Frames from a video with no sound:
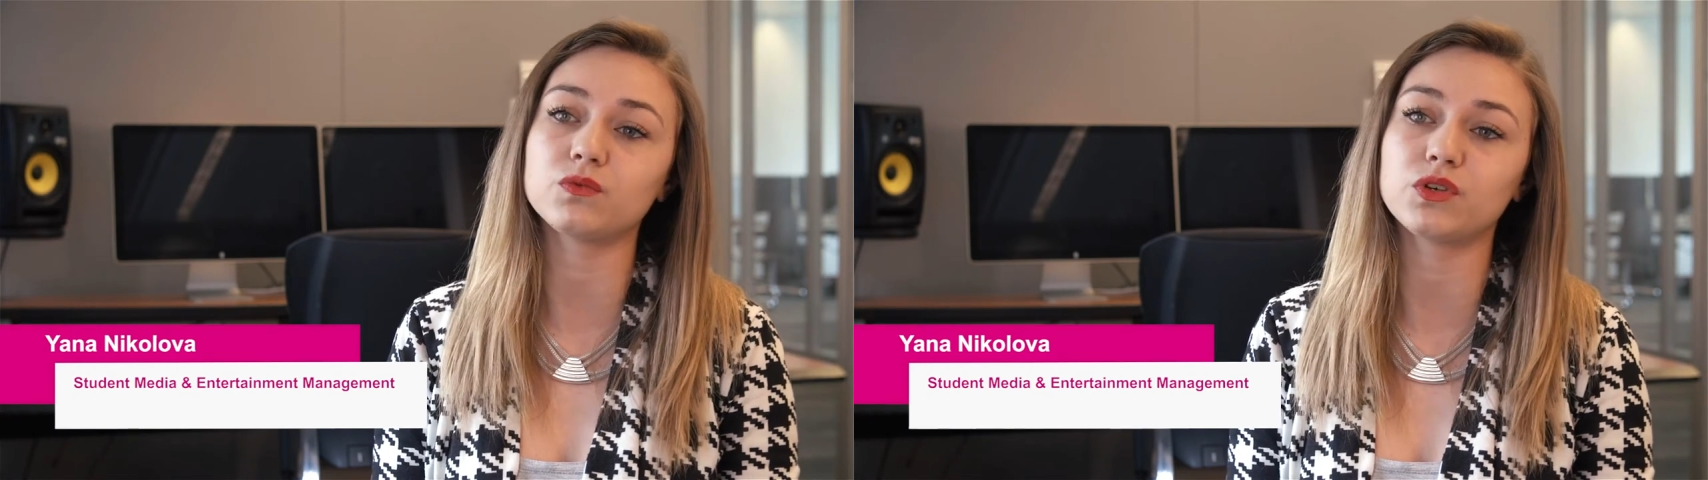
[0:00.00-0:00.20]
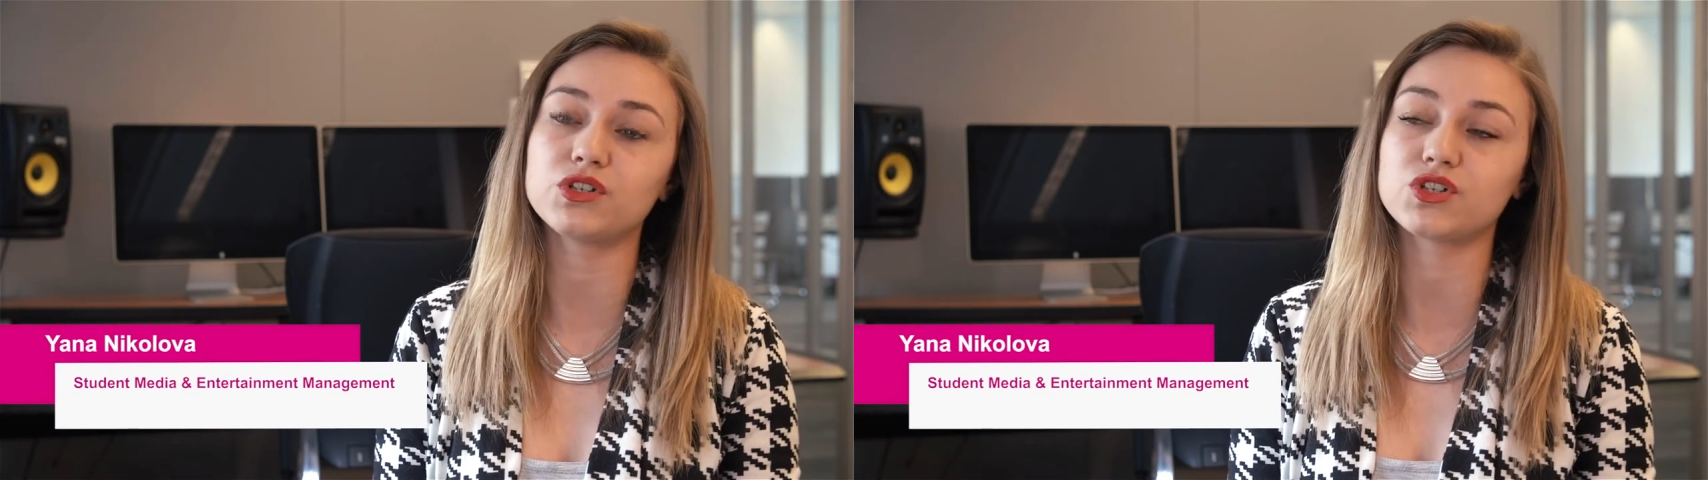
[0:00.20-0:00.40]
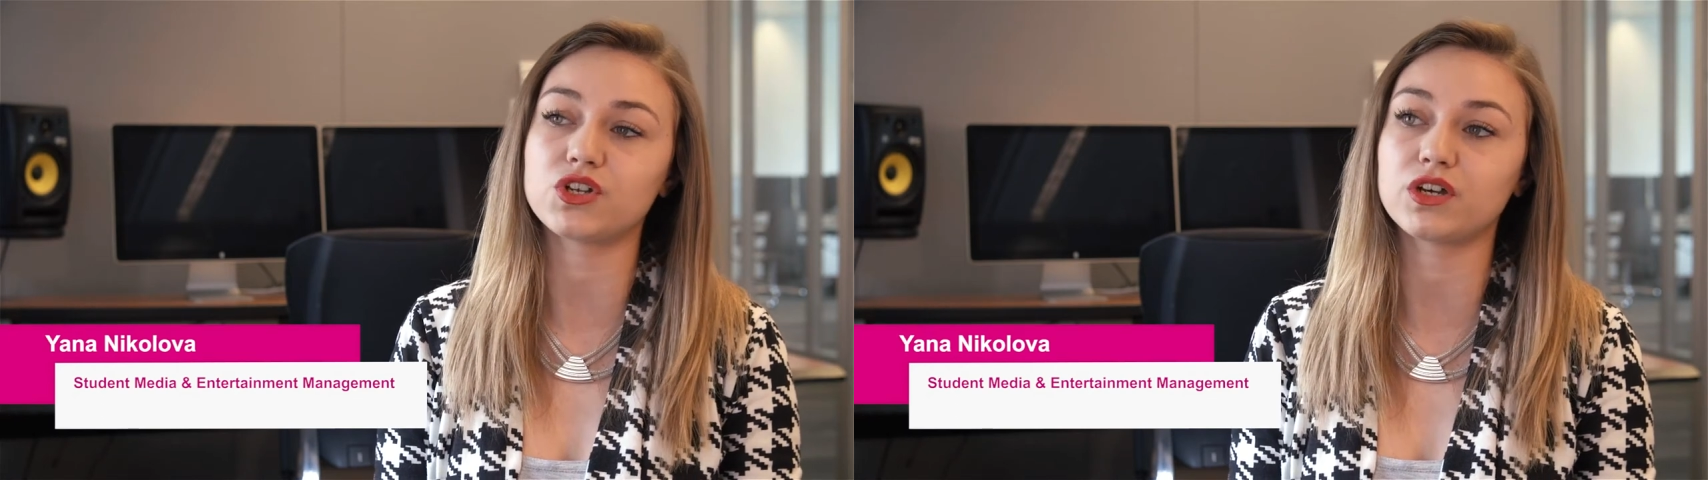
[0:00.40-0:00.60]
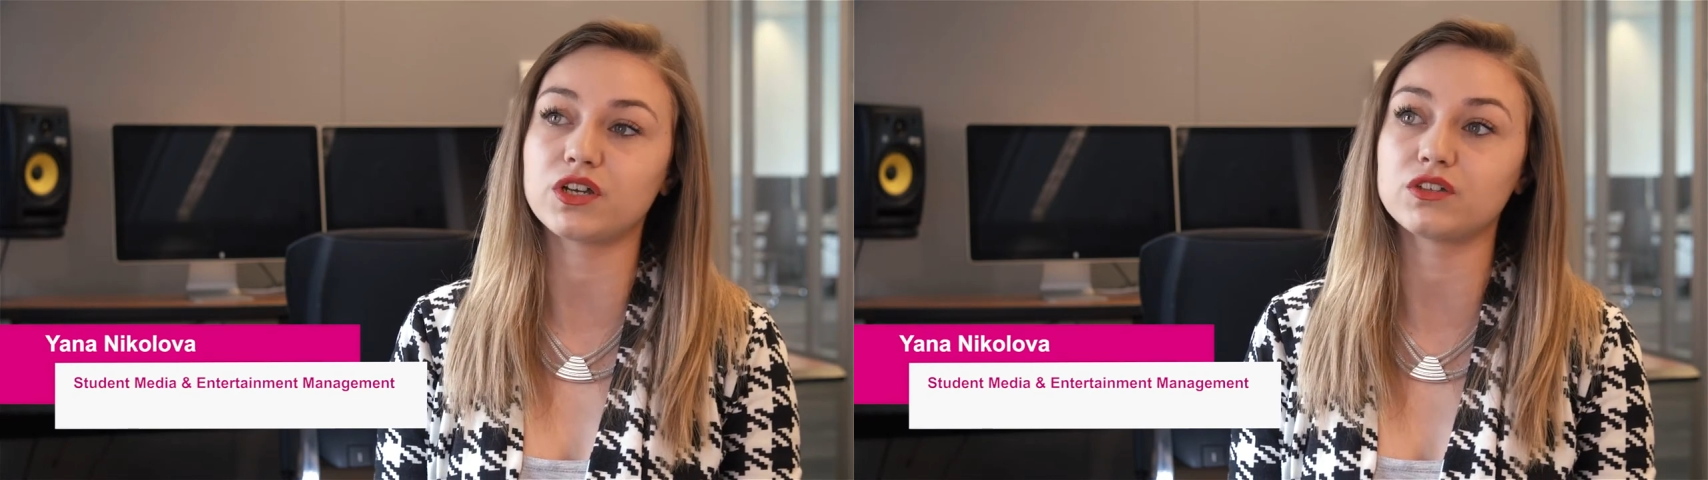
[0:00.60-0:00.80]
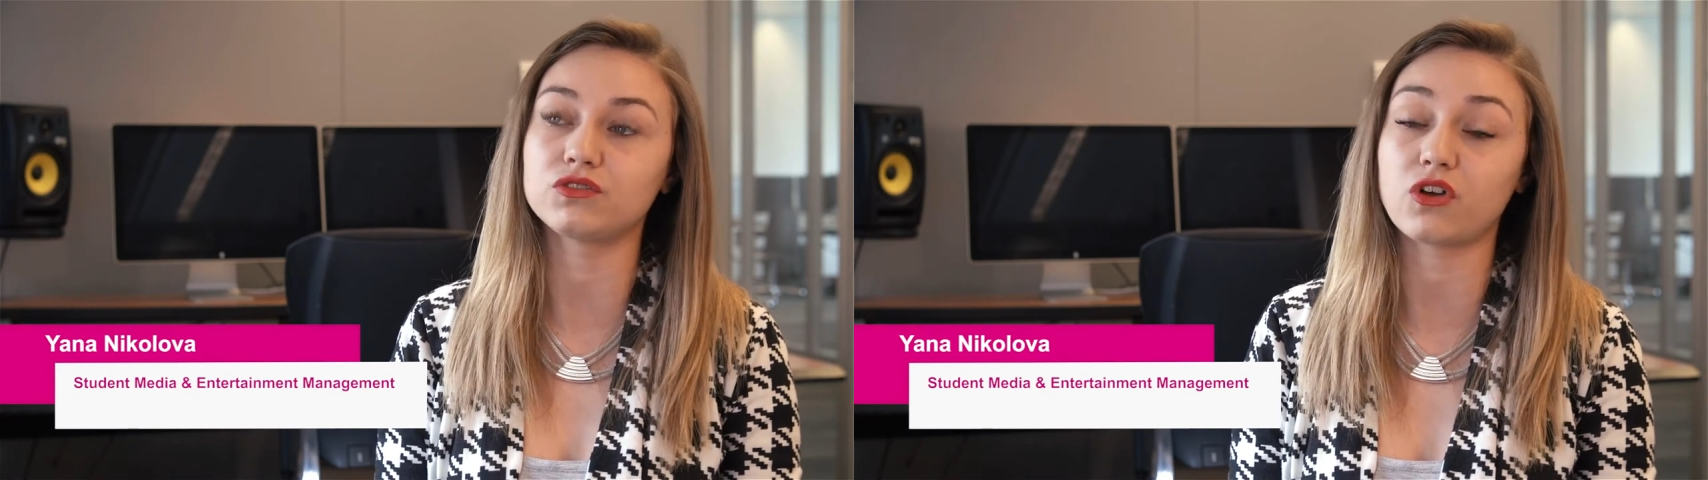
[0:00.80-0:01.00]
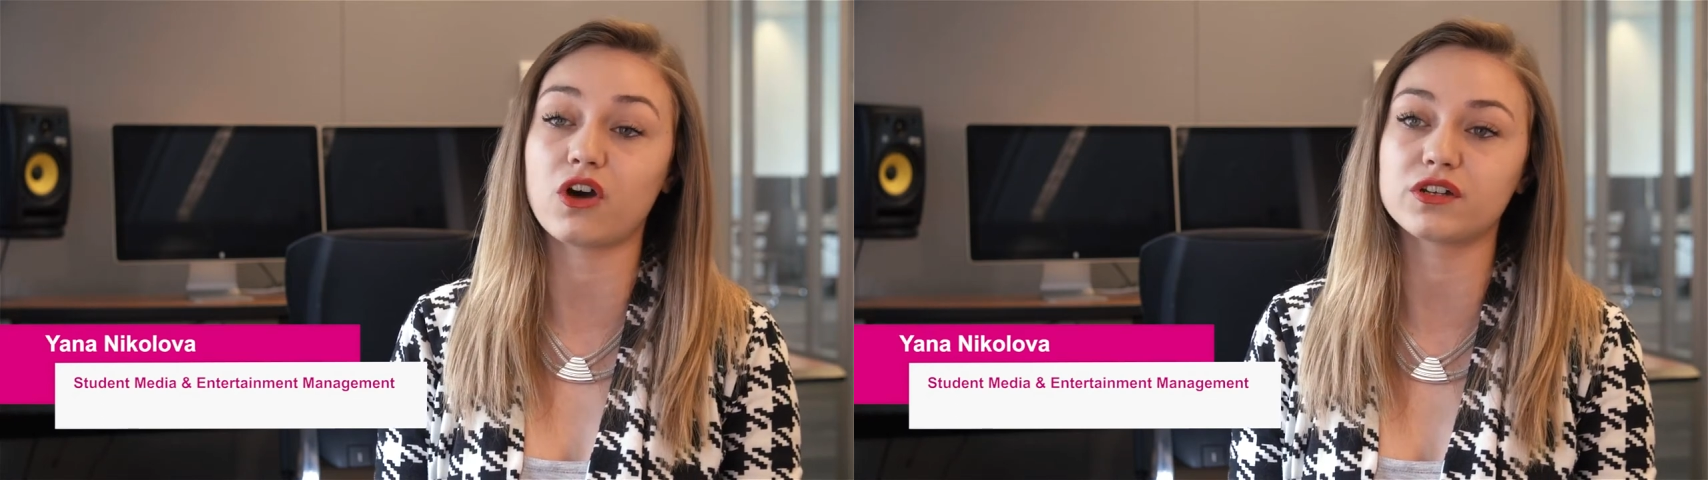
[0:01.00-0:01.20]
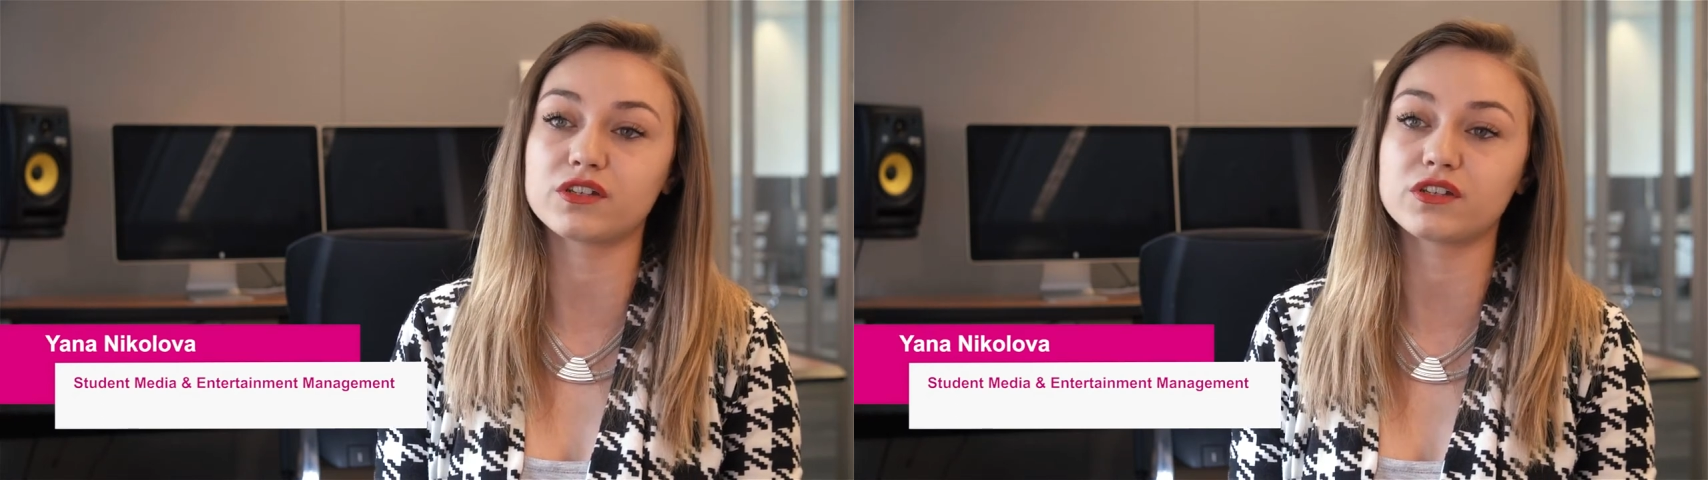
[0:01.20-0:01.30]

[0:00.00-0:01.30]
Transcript: which taught